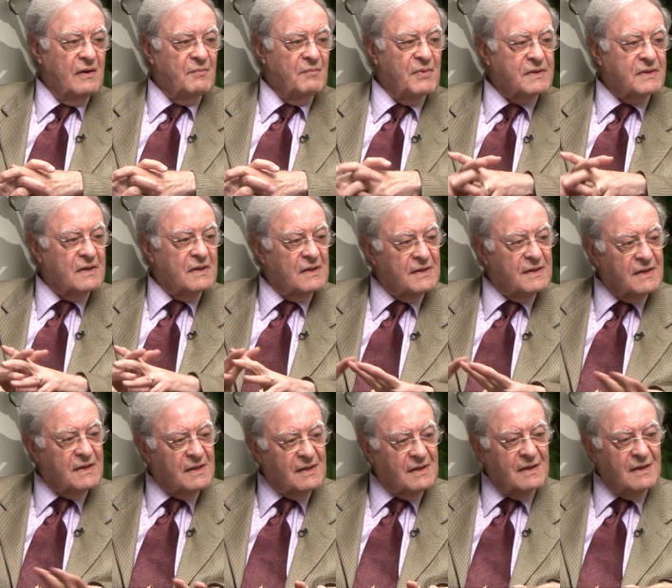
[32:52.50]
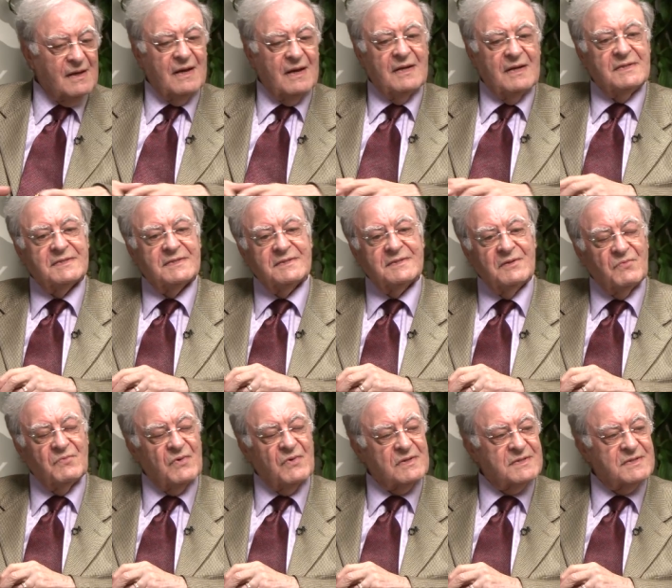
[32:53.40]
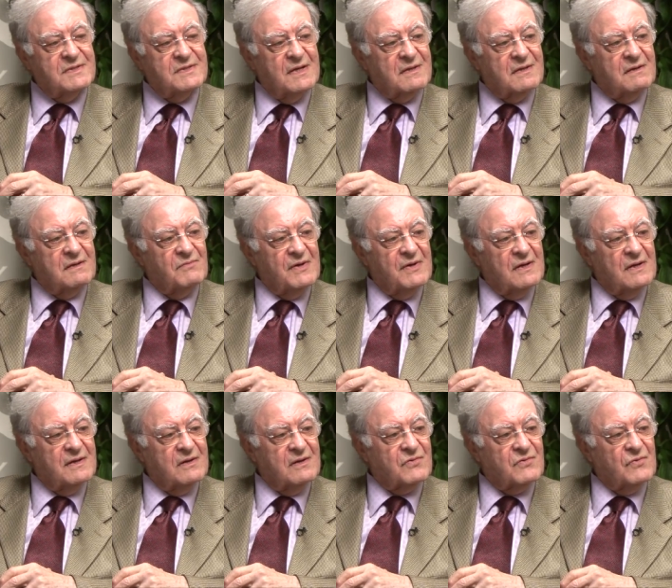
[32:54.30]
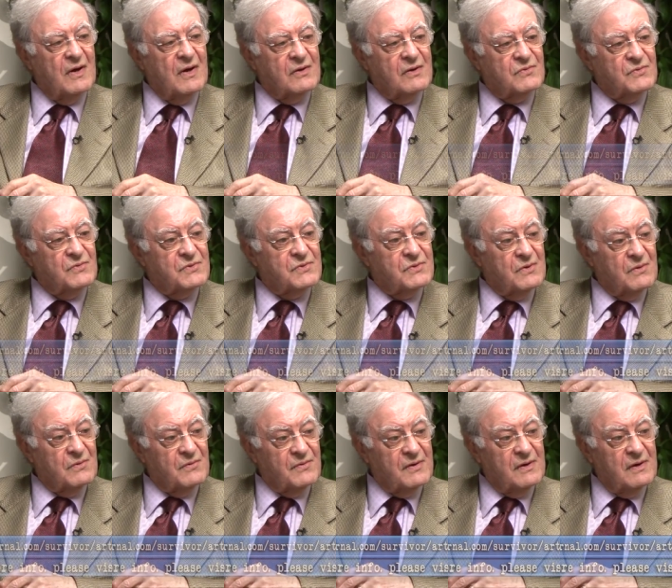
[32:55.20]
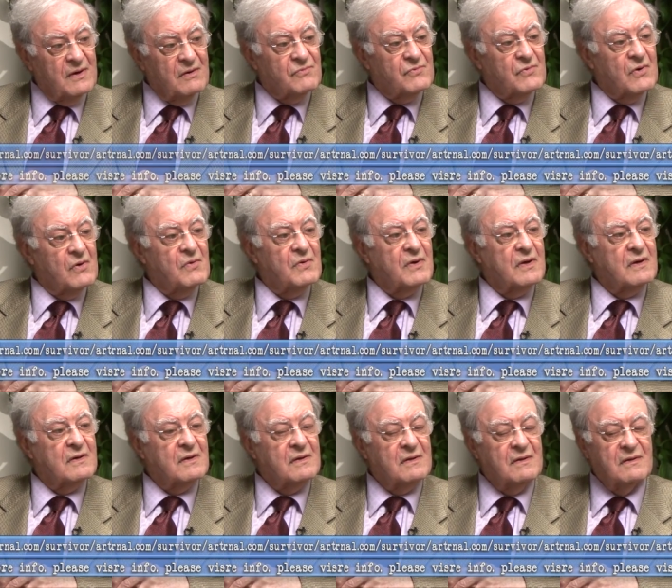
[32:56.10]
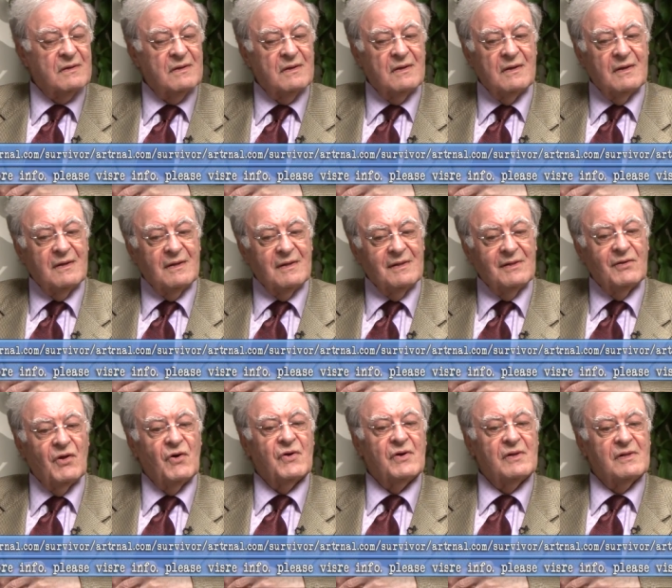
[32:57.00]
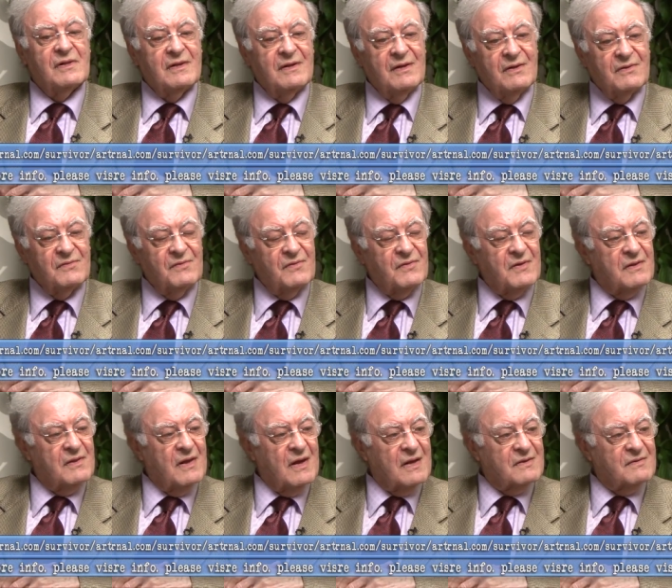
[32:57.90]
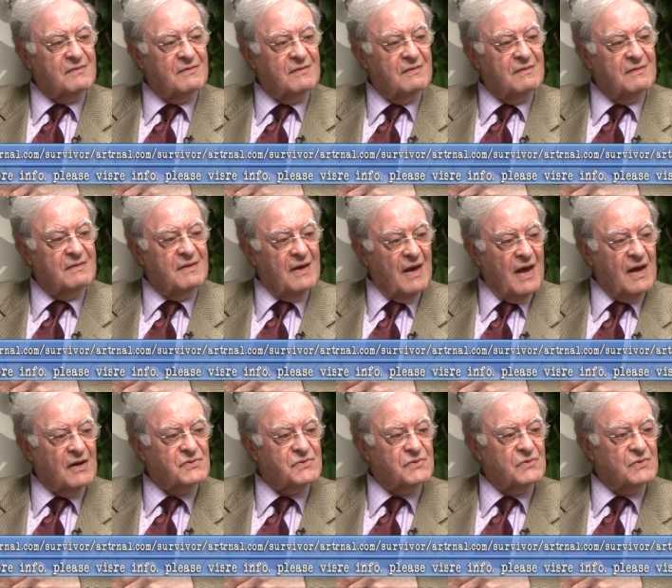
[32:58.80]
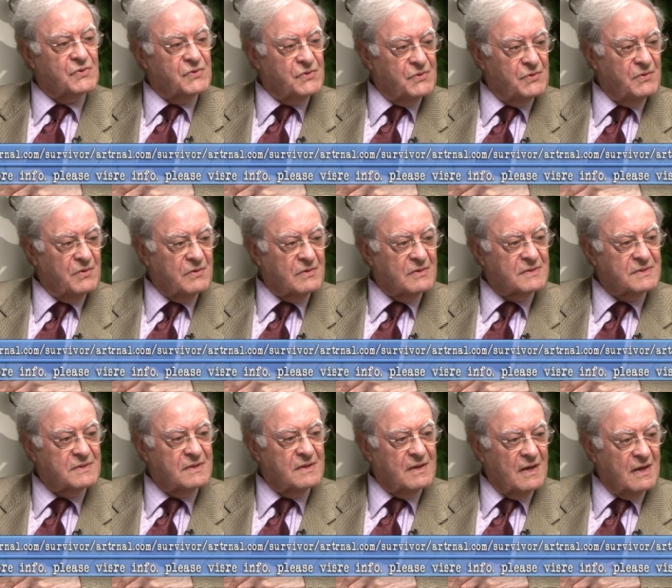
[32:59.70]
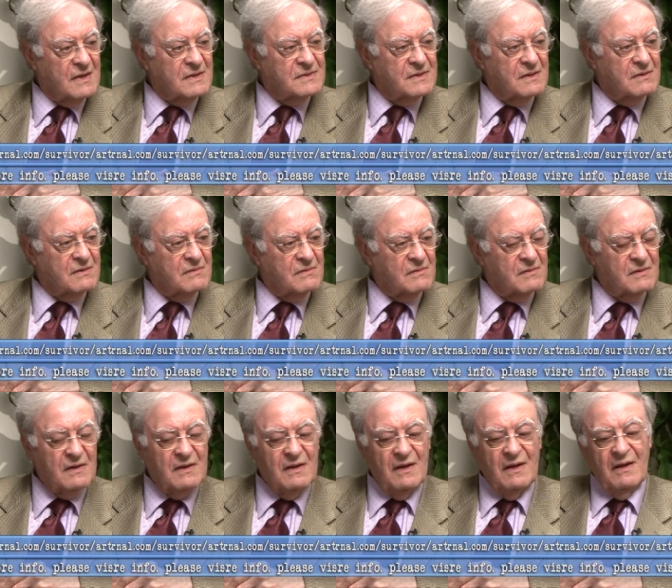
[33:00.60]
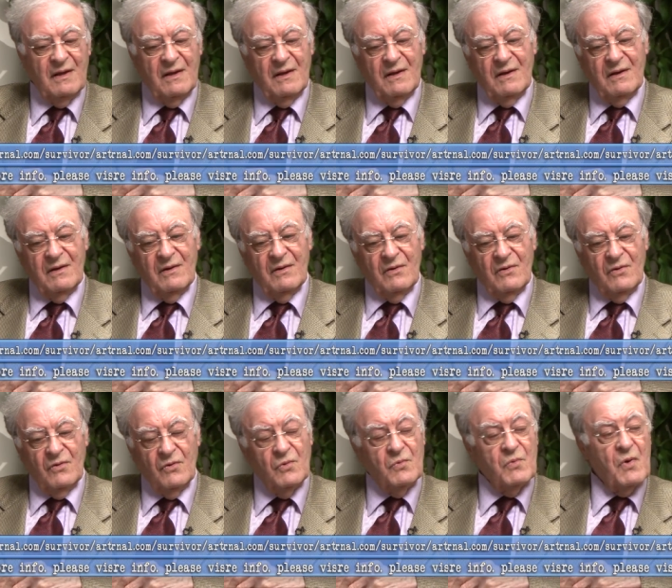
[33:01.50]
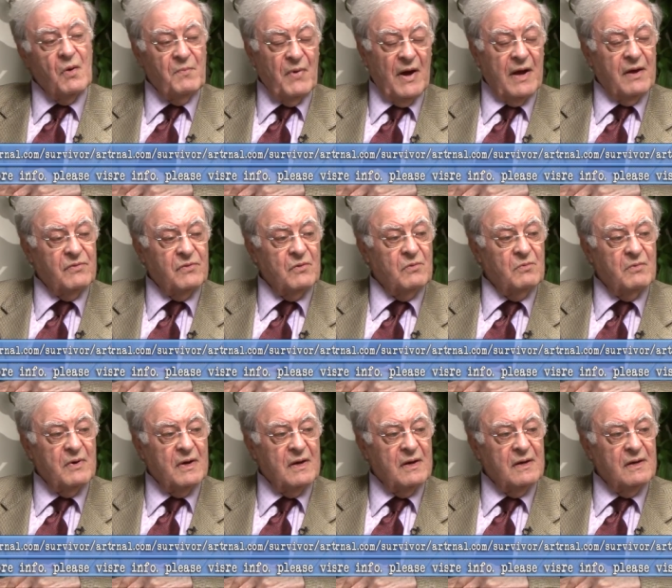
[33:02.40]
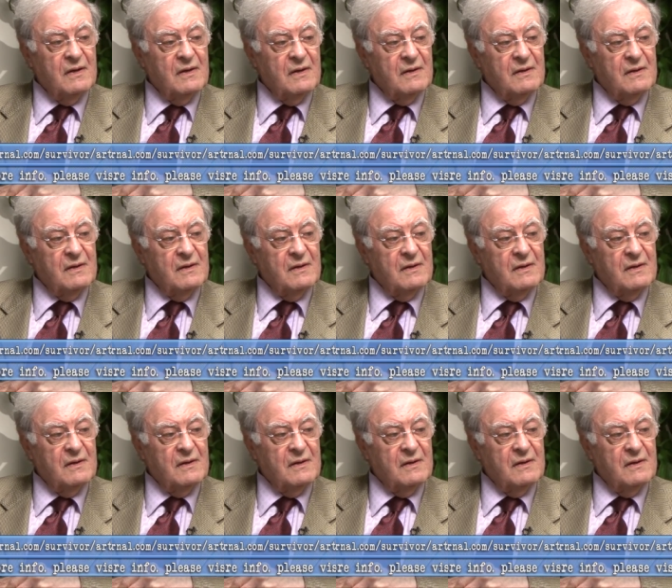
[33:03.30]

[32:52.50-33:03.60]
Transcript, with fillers: But the little guys, the ones that really tried to show the heroic loyalty to the Nazis, the actual shooters and executors, who were, by the way,